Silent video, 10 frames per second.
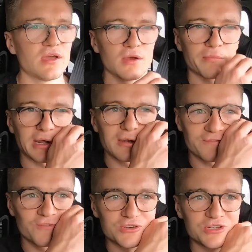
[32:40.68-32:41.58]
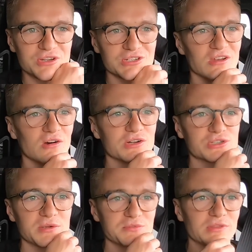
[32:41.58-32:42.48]
but I look forward to doing some longer
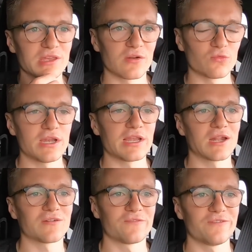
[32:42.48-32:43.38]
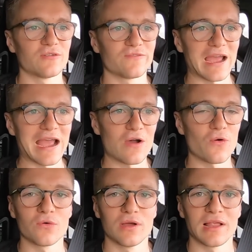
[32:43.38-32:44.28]
trips with it and really getting a feel for
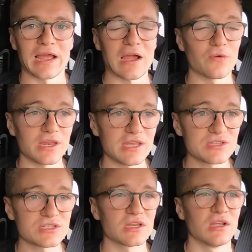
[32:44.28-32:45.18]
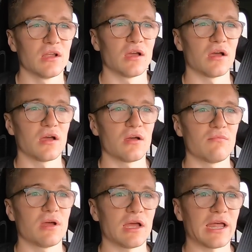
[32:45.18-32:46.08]
how it is.
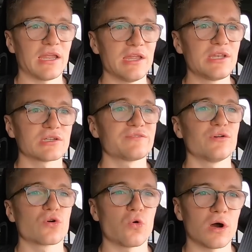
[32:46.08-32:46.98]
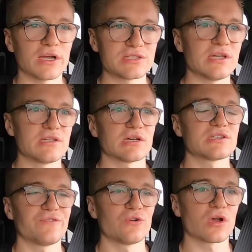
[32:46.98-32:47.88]
And it does feel quieter, it does
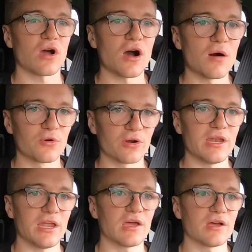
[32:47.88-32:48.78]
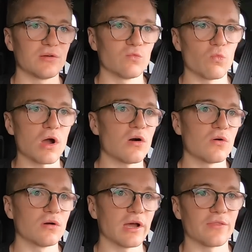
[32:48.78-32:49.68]
feel calmer in here
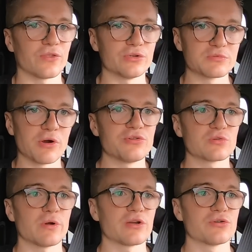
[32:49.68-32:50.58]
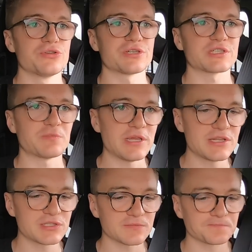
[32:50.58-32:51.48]
while at those motorway cruising speeds.